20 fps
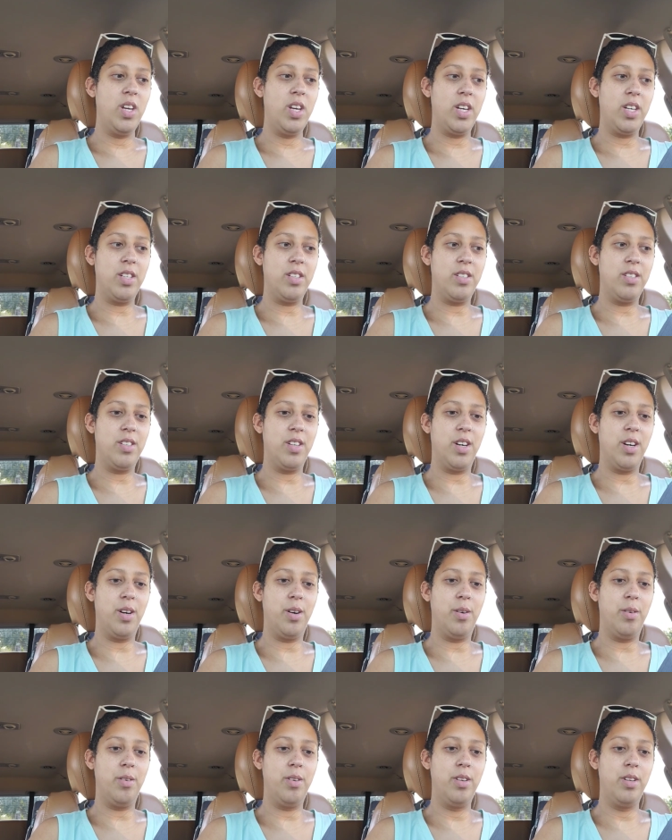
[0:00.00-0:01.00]
and
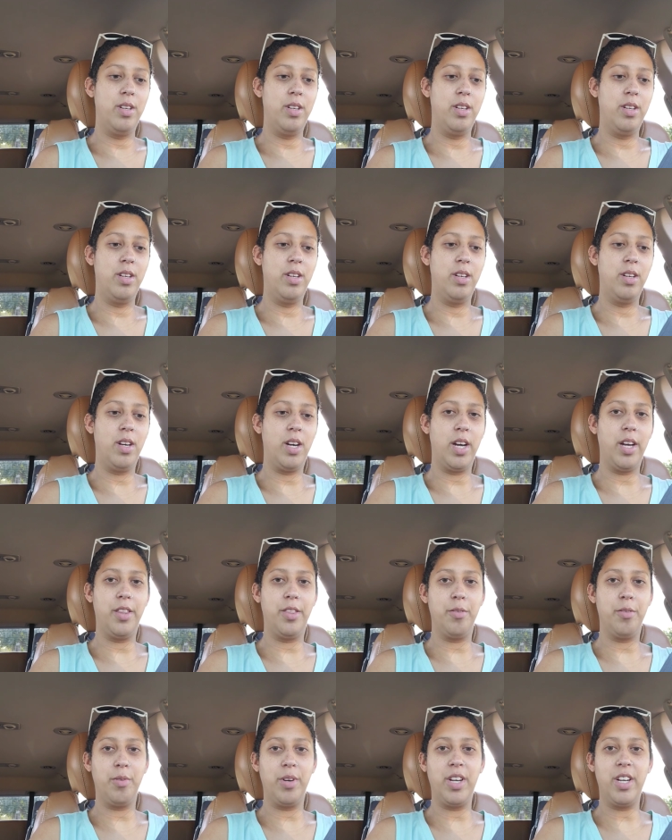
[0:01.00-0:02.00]
so I
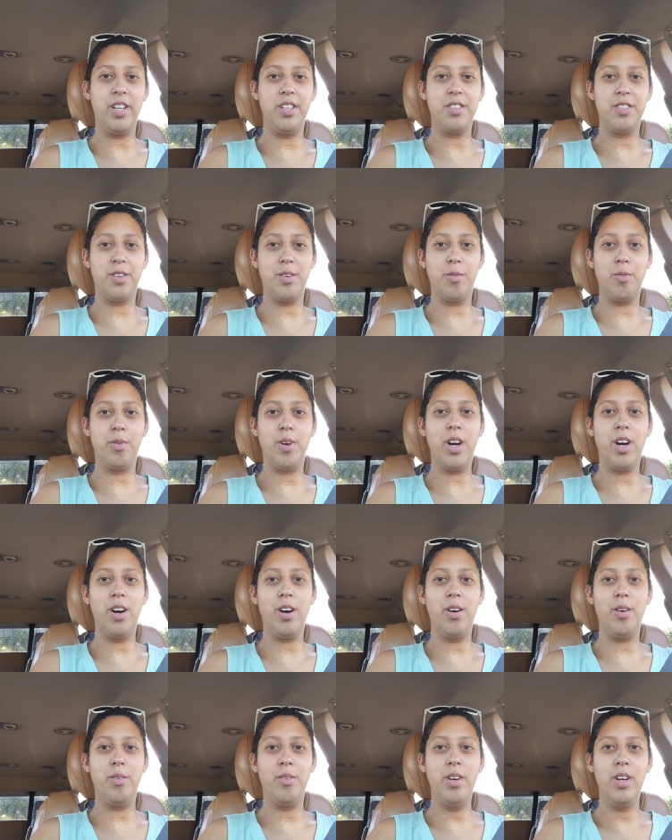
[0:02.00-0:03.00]
had three days in a
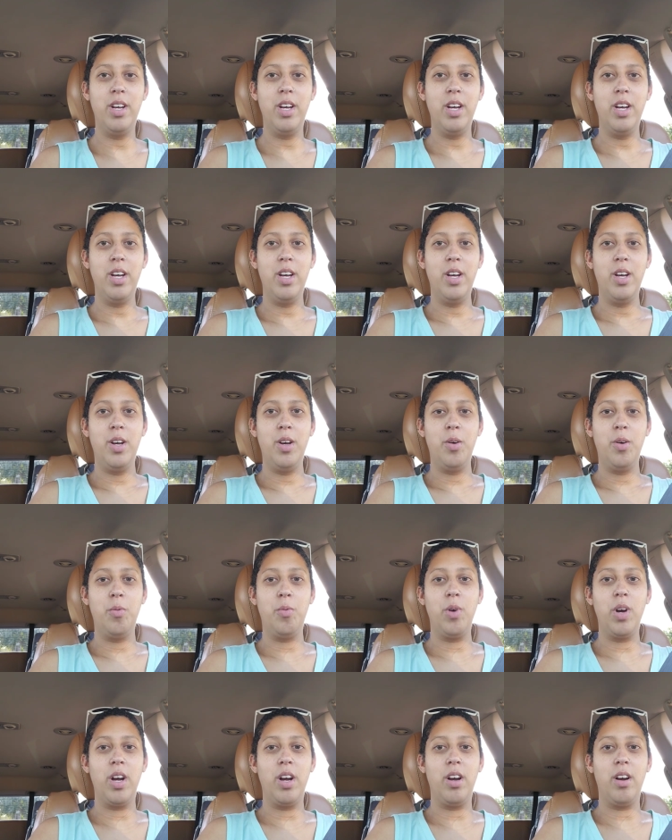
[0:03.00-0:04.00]
row
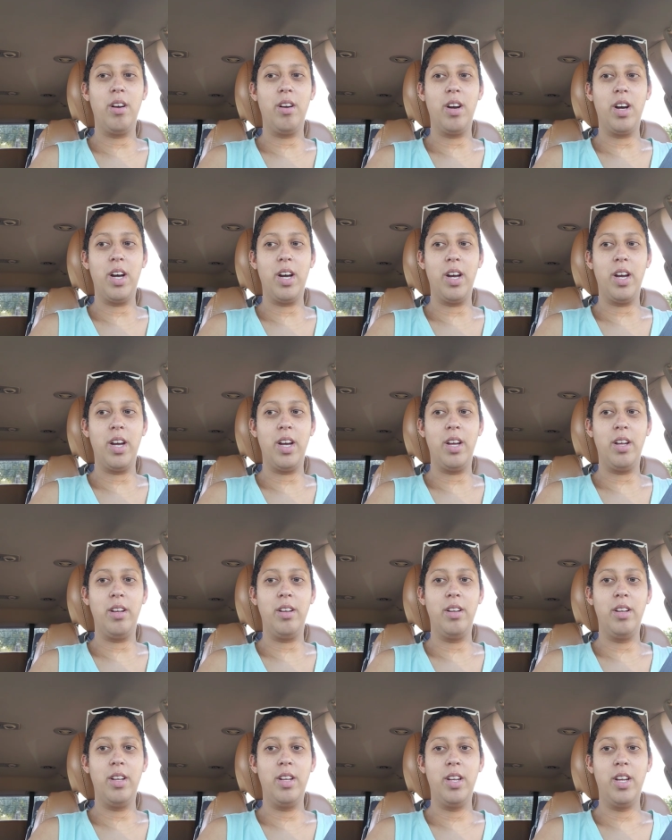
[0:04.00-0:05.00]
where I
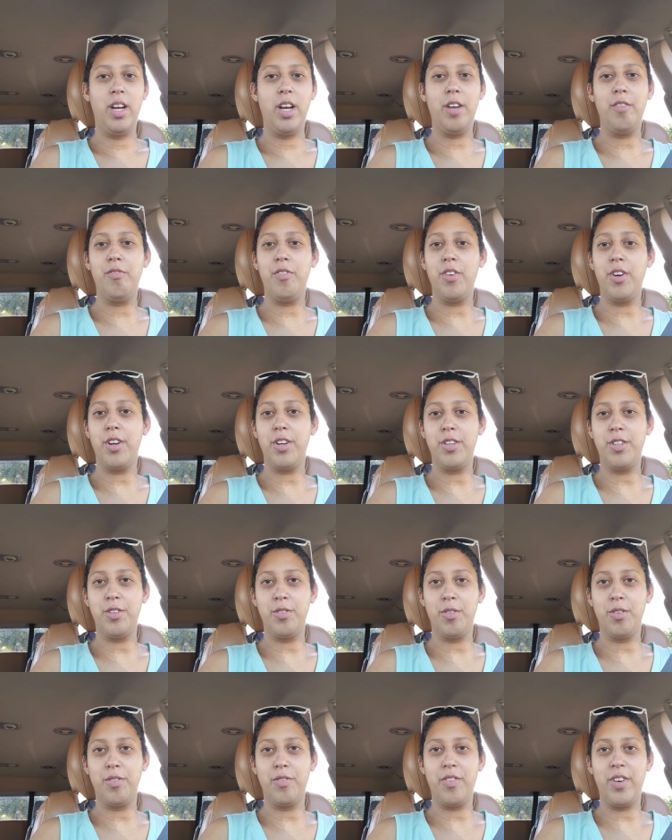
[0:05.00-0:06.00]
had very
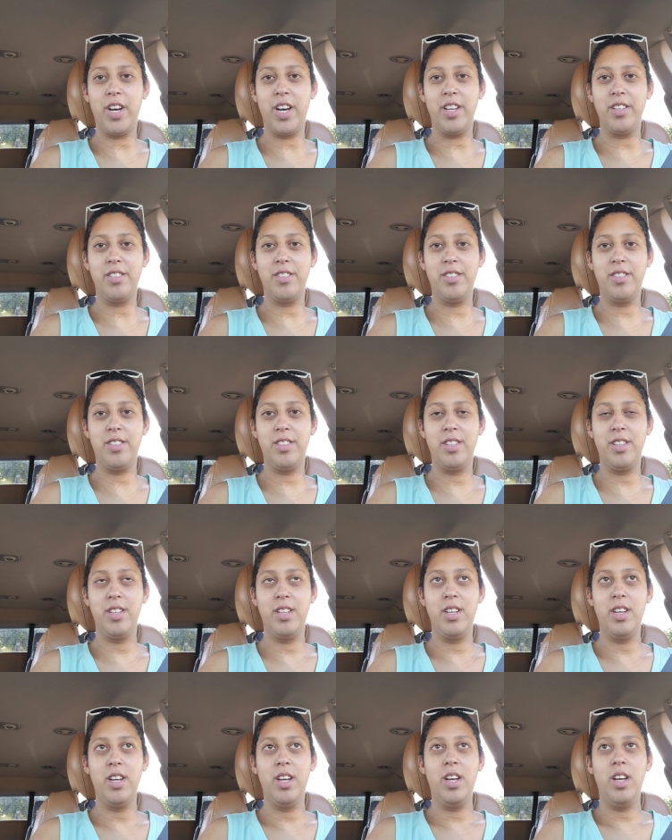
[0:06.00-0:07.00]
short fasts,
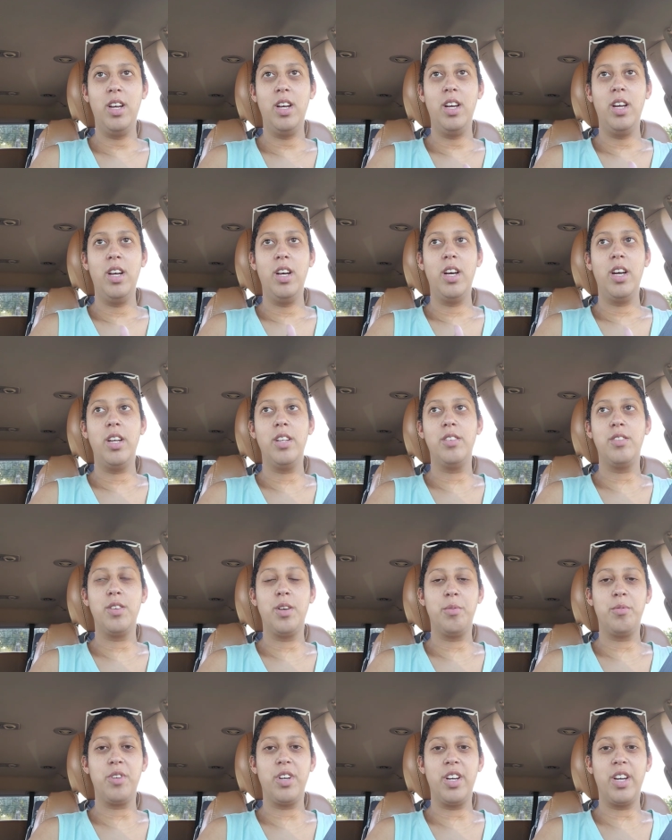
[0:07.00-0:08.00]
and
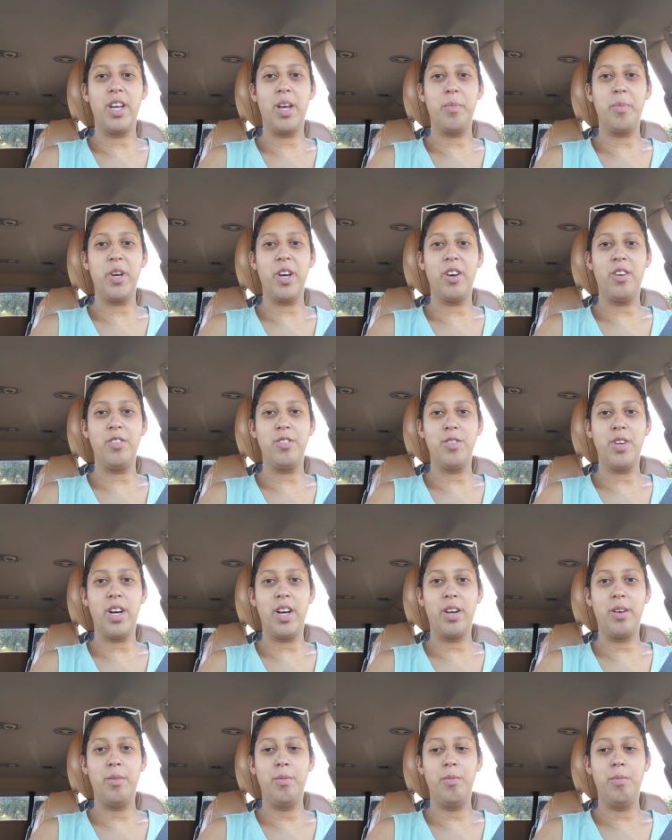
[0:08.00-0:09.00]
so I'm trying to get back on
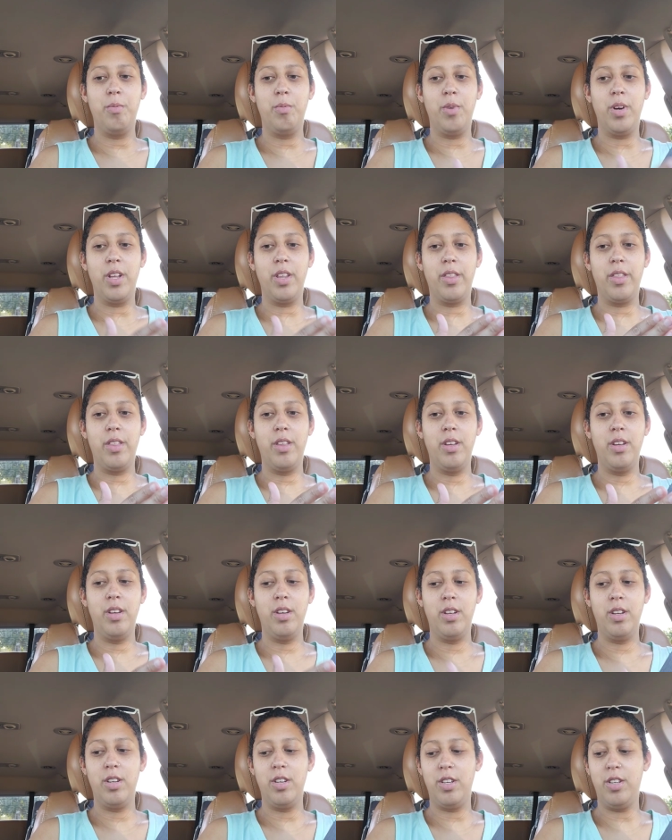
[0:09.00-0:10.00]
track with
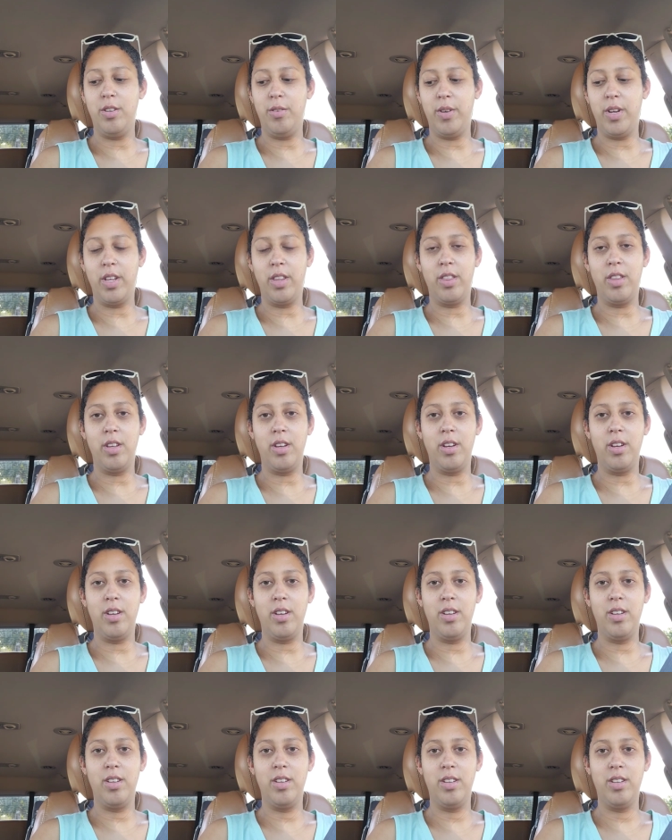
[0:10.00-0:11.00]
doing
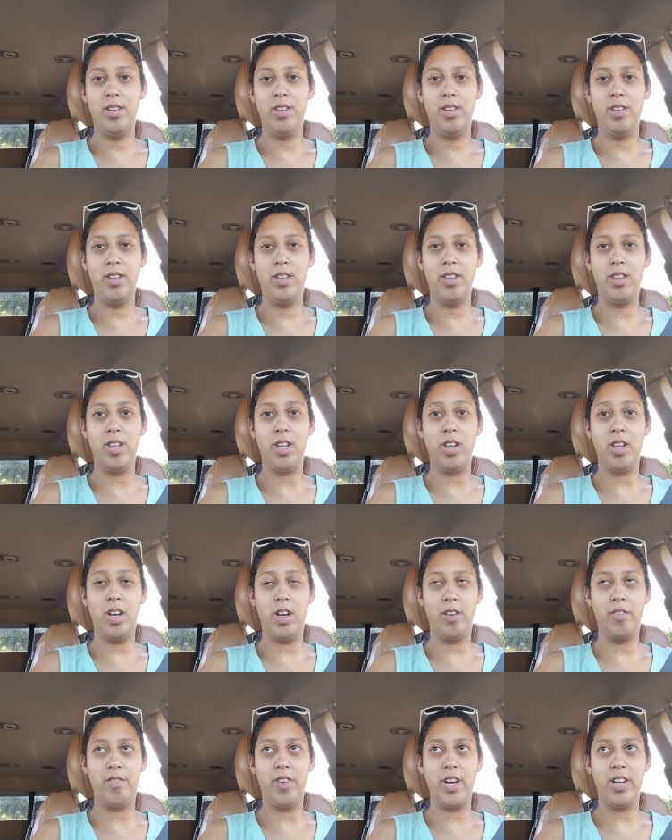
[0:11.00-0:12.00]
the, the
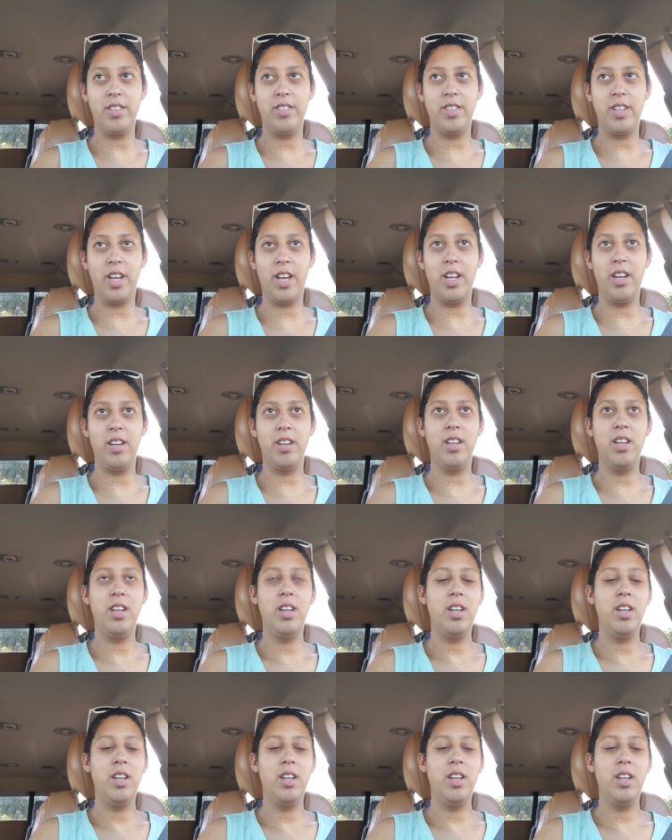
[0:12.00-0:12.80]
long fast again.